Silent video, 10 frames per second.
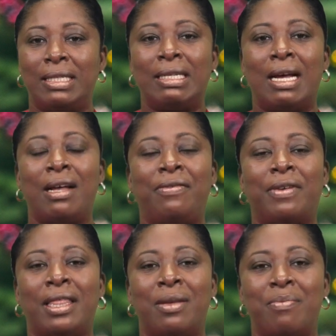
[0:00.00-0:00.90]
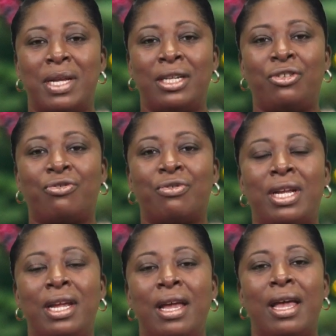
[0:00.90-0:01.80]
staff at the
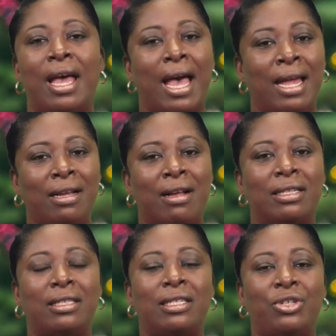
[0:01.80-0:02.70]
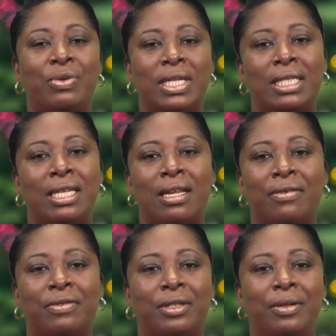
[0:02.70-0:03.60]
ministry and constituency
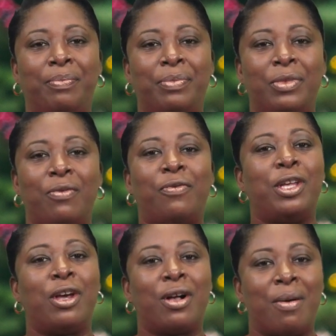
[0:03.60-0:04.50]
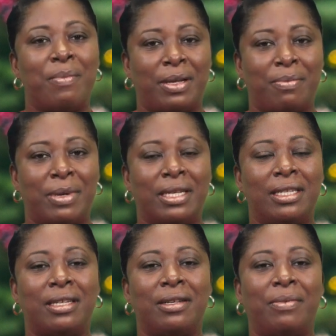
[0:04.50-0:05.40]
level, for your
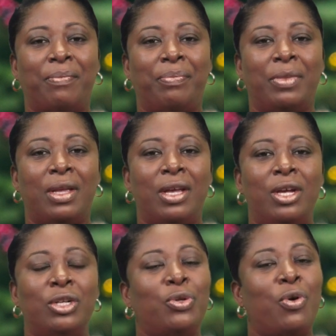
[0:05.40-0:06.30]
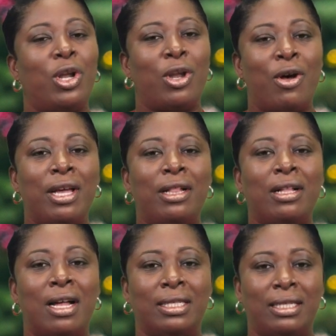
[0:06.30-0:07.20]
commitment. To our loyal
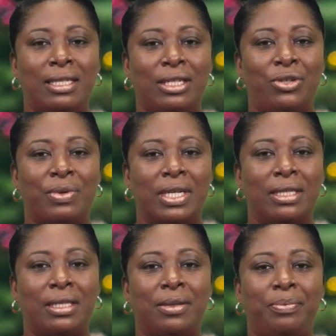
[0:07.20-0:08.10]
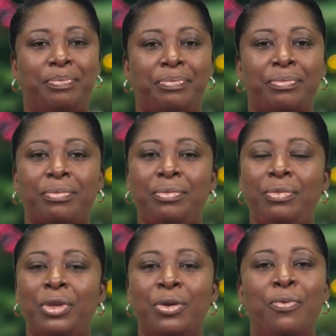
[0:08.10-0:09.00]
constituents,
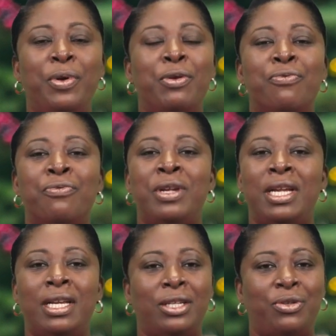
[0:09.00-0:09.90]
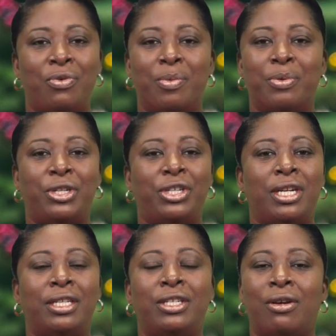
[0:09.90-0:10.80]
we really do
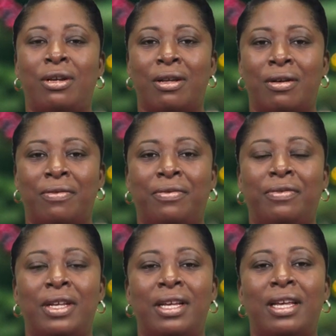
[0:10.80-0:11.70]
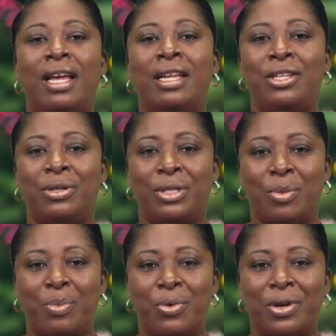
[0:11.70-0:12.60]
appreciate your love and your
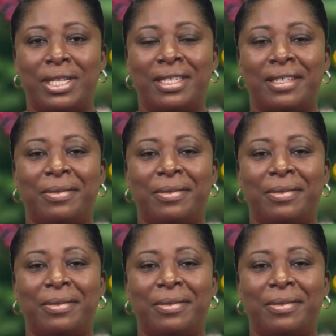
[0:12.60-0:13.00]
support.